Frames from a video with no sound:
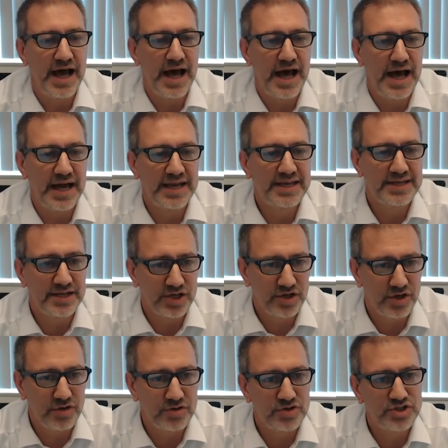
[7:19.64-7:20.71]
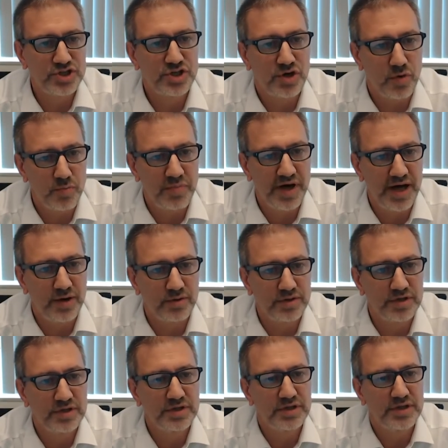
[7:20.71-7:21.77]
high technology
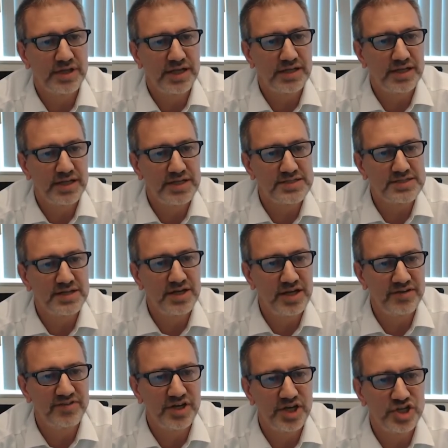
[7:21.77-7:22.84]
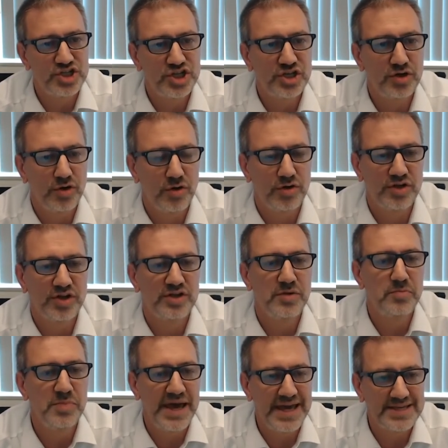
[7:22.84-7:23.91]
compound that is leveraging only the
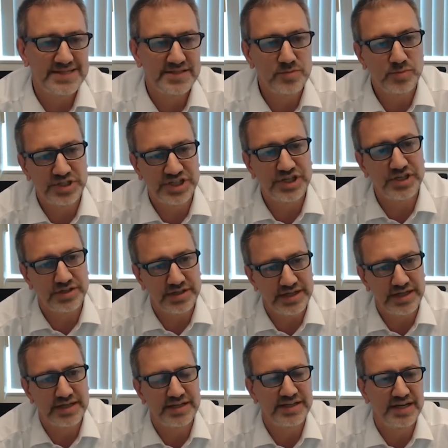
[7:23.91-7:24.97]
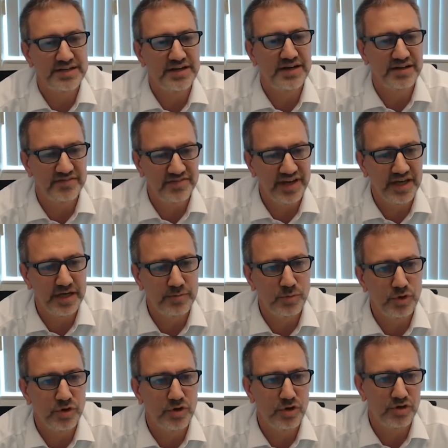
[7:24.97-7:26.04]
best material that are
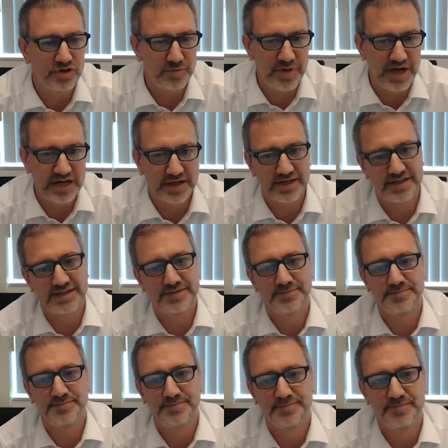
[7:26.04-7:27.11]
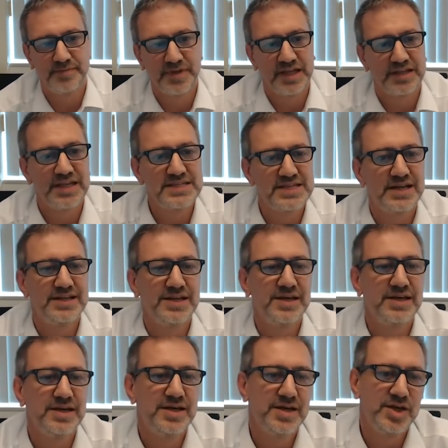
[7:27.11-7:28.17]
available on the market. These are
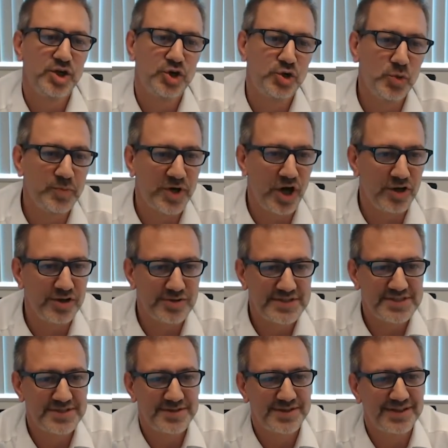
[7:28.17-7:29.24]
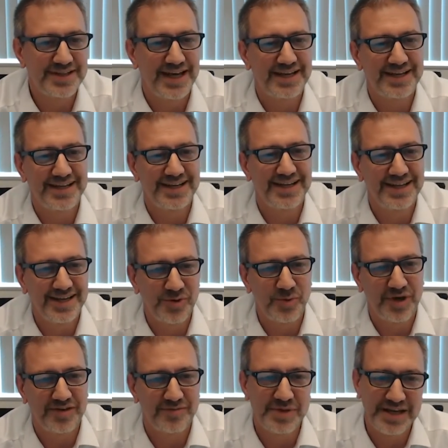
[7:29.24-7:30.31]
the two products that we
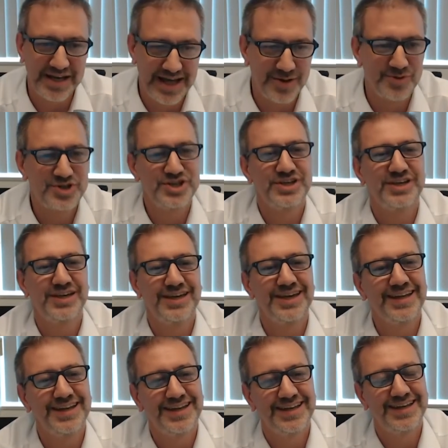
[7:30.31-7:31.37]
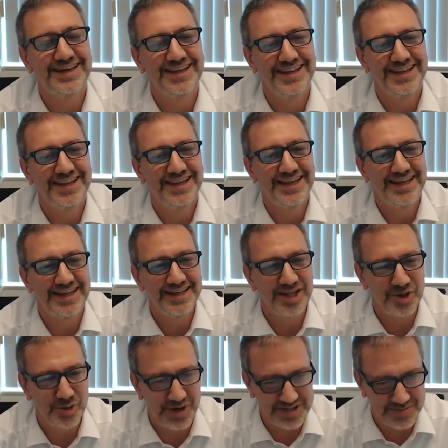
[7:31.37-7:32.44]
have been launching in the
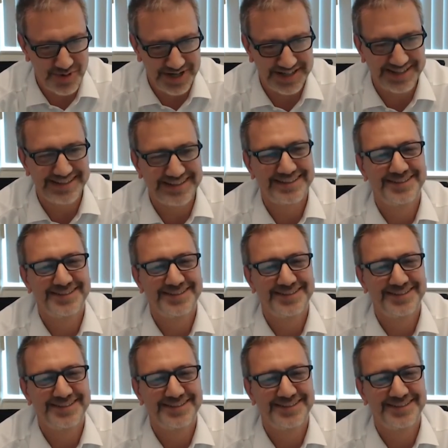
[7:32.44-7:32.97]
US market.